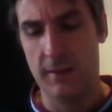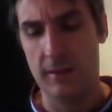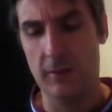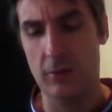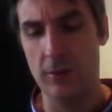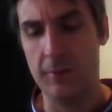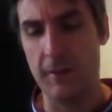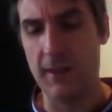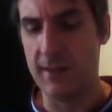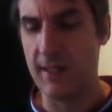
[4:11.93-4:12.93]
And of course,
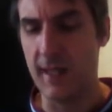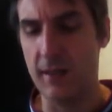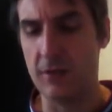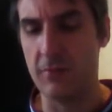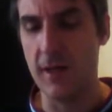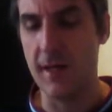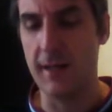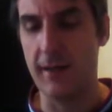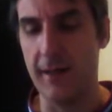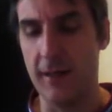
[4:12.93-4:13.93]
because kings
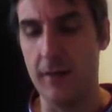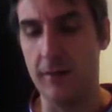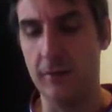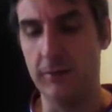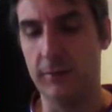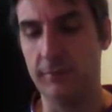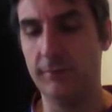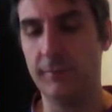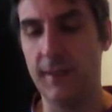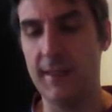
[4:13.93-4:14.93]
really like gold,
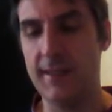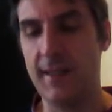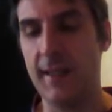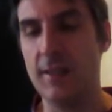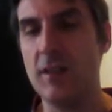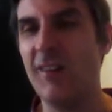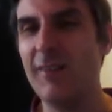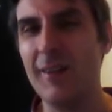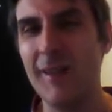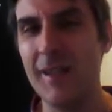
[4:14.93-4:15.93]
and this king's not
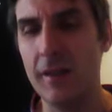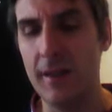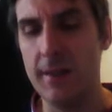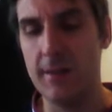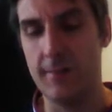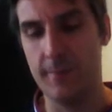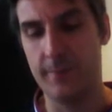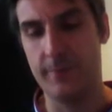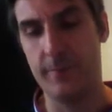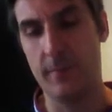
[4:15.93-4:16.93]
very nice,
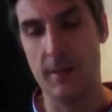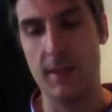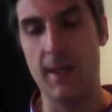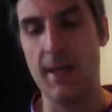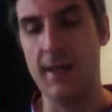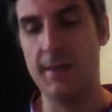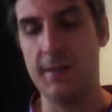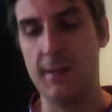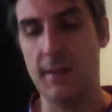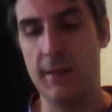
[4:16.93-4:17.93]
he
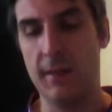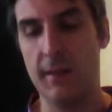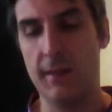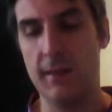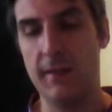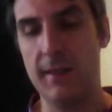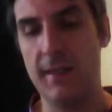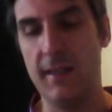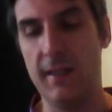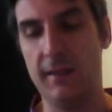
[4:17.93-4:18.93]
has
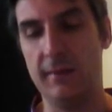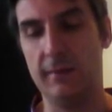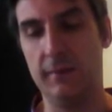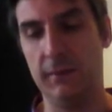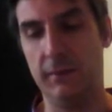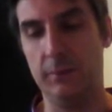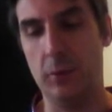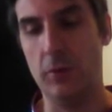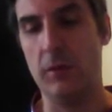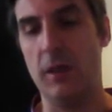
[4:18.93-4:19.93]
the
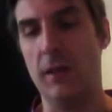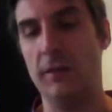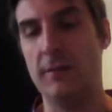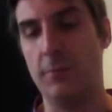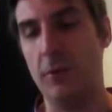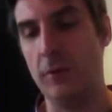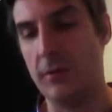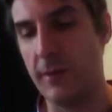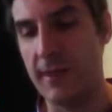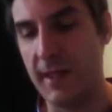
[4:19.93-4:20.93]
poor girl brought
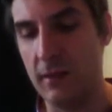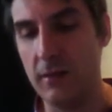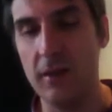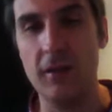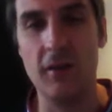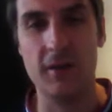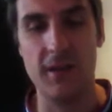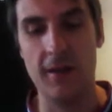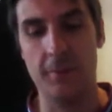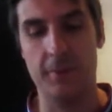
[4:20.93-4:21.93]
to his castle and locked
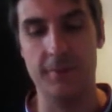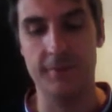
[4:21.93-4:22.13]
up.